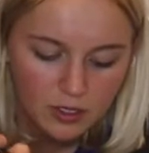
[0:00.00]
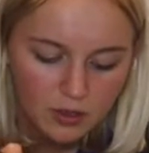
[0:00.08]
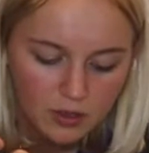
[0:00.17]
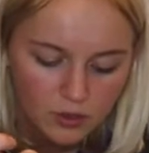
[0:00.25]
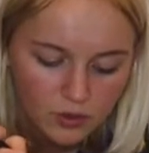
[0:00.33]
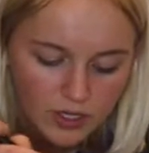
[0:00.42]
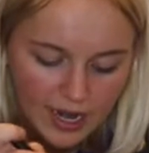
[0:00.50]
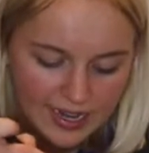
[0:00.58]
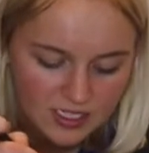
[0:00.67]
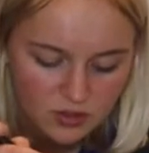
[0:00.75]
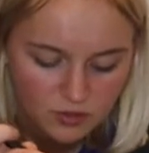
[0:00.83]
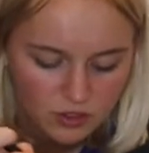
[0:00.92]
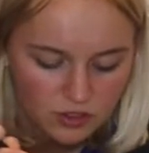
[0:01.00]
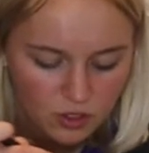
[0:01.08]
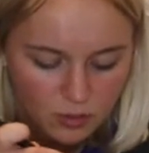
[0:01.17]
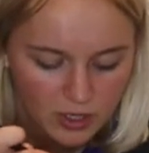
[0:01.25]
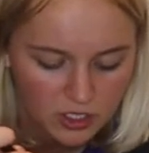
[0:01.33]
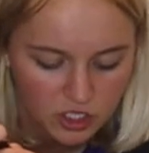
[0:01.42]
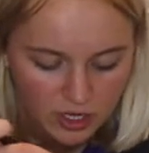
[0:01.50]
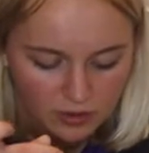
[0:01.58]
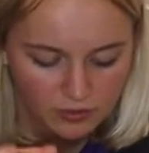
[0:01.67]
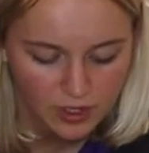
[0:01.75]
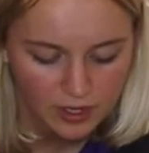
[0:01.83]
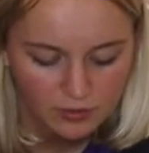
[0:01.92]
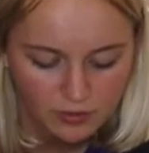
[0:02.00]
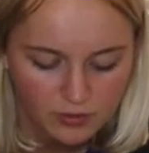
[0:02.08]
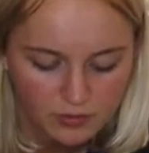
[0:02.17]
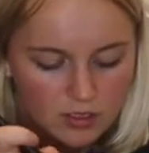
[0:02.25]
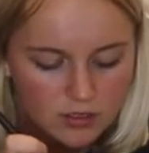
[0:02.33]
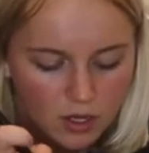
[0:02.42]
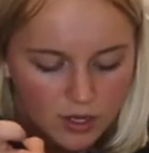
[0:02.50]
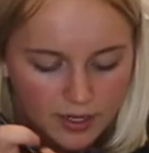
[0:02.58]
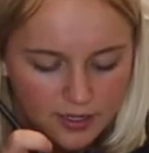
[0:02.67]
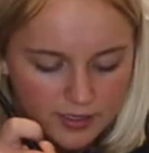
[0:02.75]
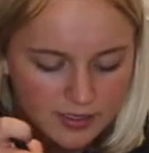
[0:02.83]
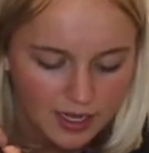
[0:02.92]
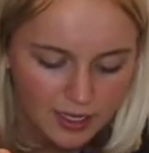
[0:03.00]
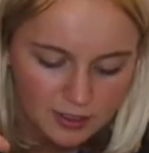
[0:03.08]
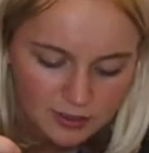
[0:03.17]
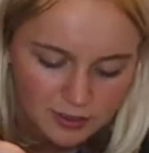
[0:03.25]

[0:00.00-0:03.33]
you can only ask for so much out of life. That's all I gotta say.